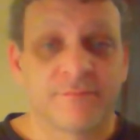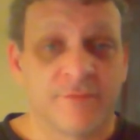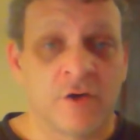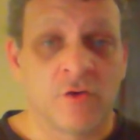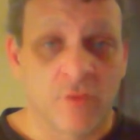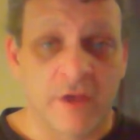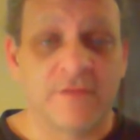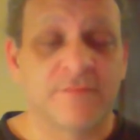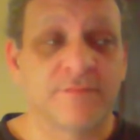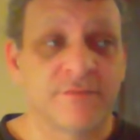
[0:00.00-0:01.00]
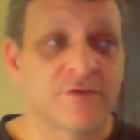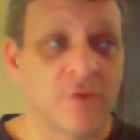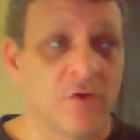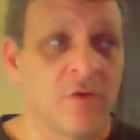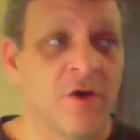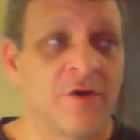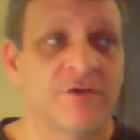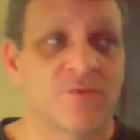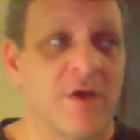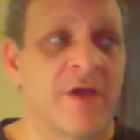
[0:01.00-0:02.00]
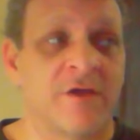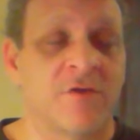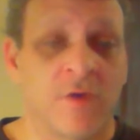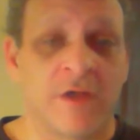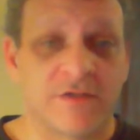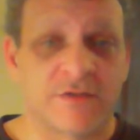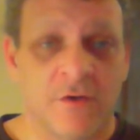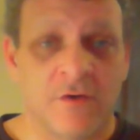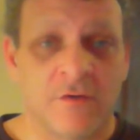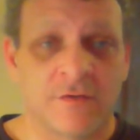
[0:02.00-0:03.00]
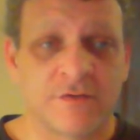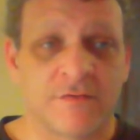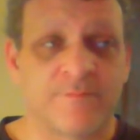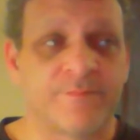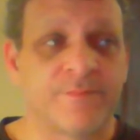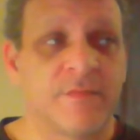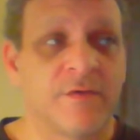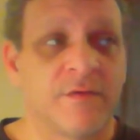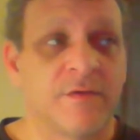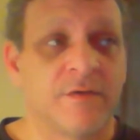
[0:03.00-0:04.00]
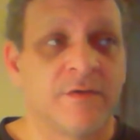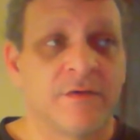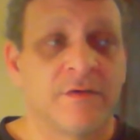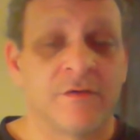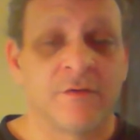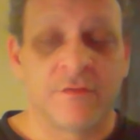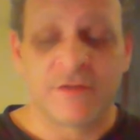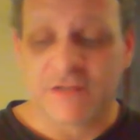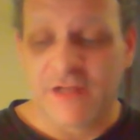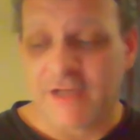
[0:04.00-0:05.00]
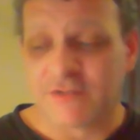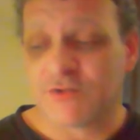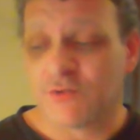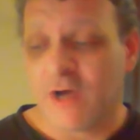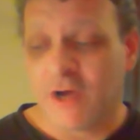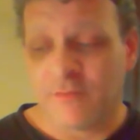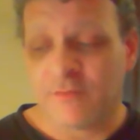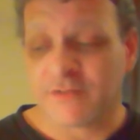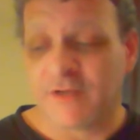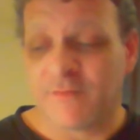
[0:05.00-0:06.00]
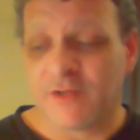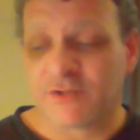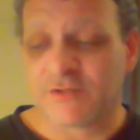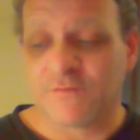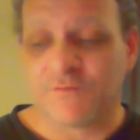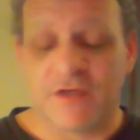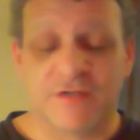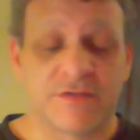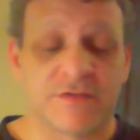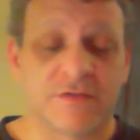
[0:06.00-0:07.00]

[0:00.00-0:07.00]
a great solo artist writing great songs. You know, these last two albums I mentioned, Face and